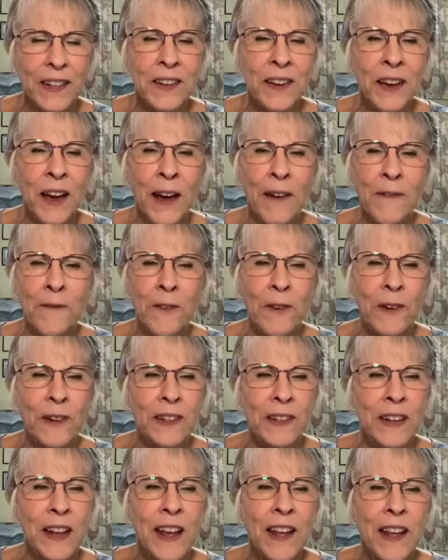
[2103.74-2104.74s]

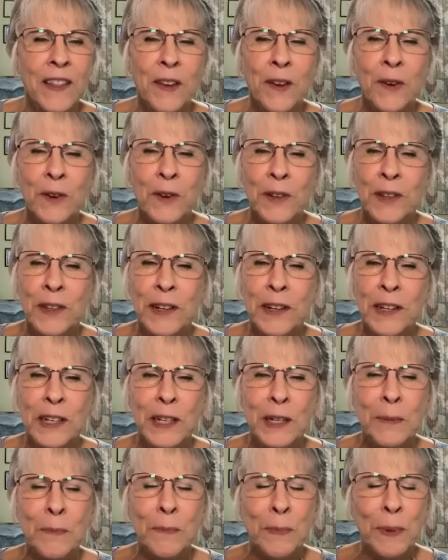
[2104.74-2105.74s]
conference, there's this
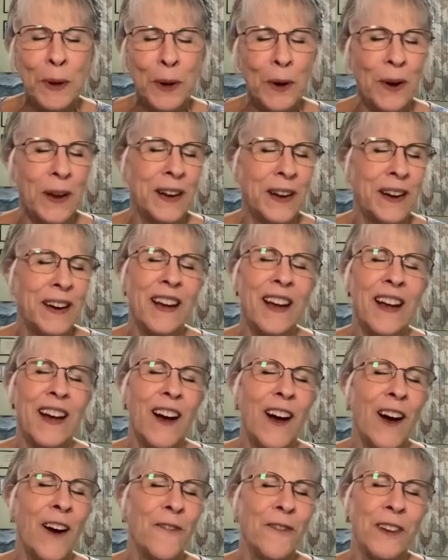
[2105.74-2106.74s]
spirit
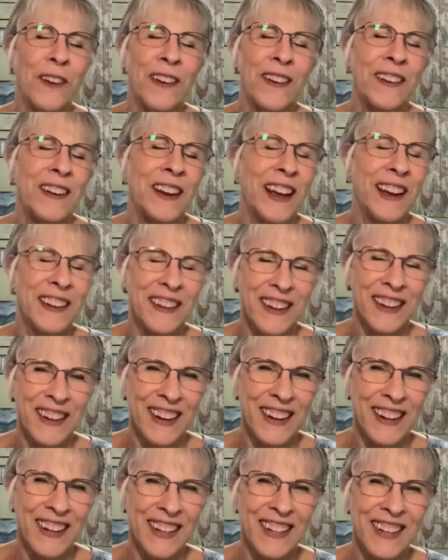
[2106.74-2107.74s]
of
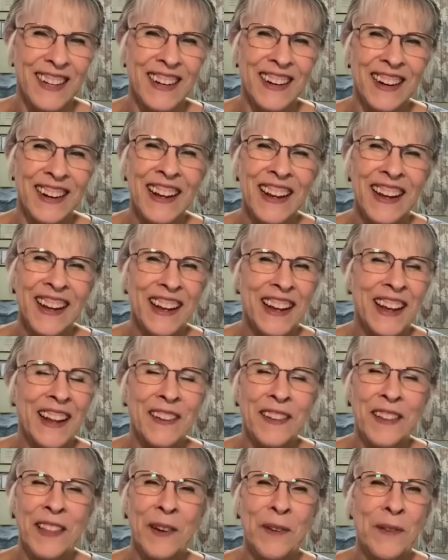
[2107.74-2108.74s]
connectedness and
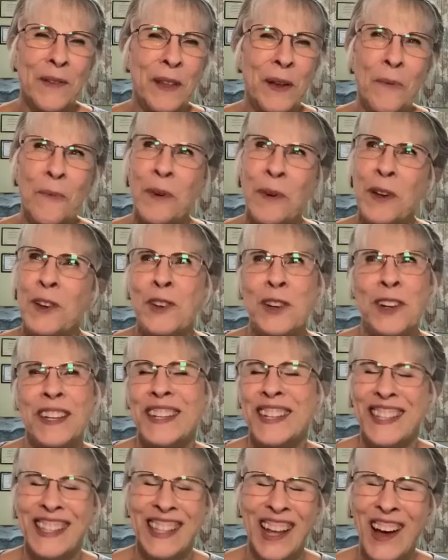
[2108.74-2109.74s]
that we
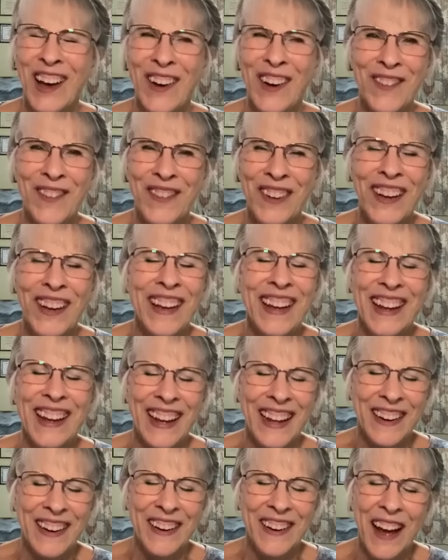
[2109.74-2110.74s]
just love.
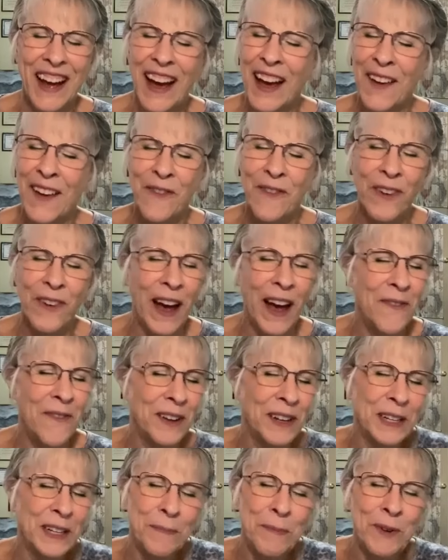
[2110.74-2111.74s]
And yes. I've
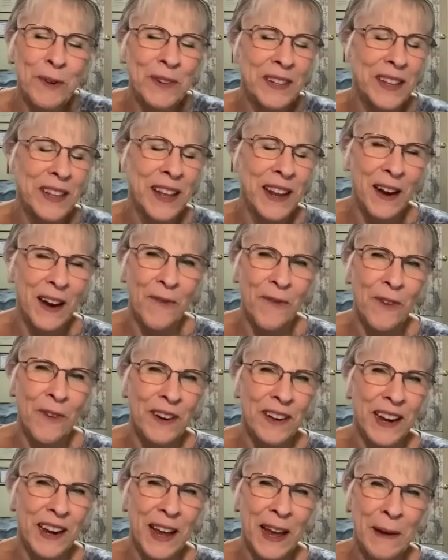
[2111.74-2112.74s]
experienced that every
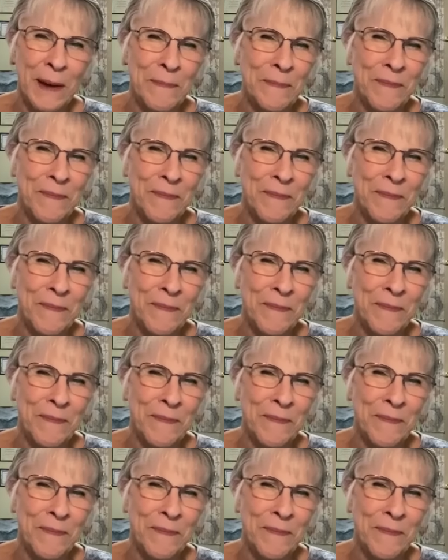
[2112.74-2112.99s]
time.